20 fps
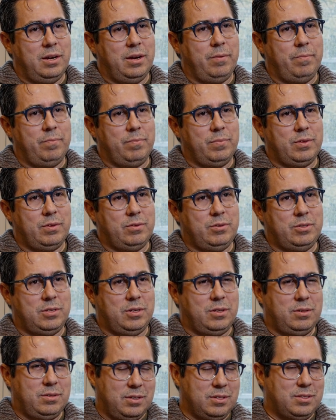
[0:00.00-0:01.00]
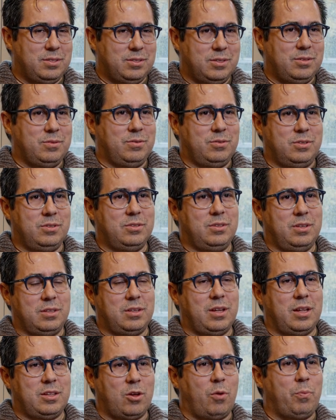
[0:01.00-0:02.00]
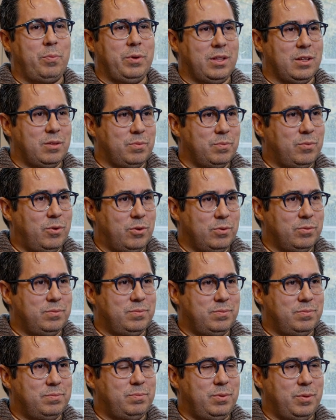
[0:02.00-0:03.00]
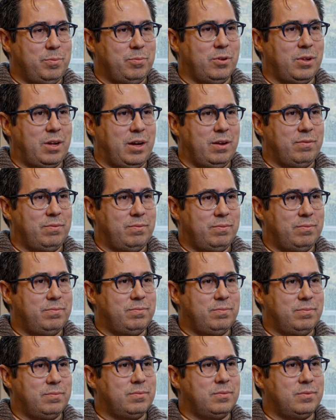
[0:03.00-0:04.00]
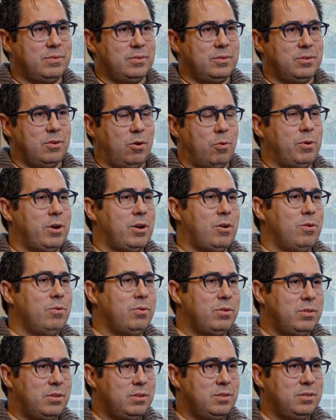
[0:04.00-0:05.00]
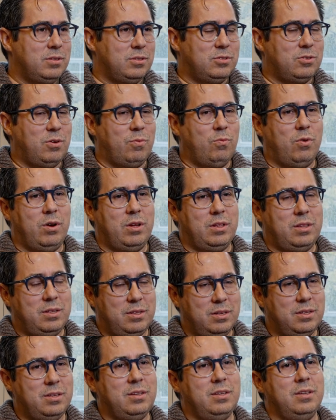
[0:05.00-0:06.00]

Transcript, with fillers: um, which are it's a topic that mo people have overlooked somewhat.